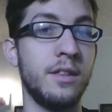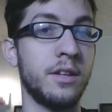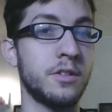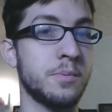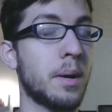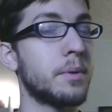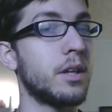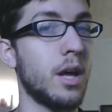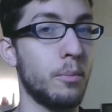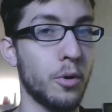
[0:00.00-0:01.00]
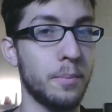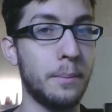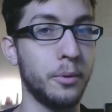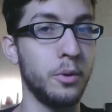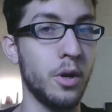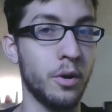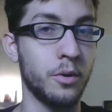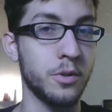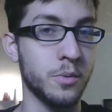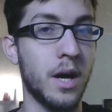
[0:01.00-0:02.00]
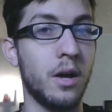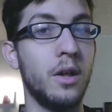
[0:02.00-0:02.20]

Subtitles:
then there's probably a lot more people who don't know as well.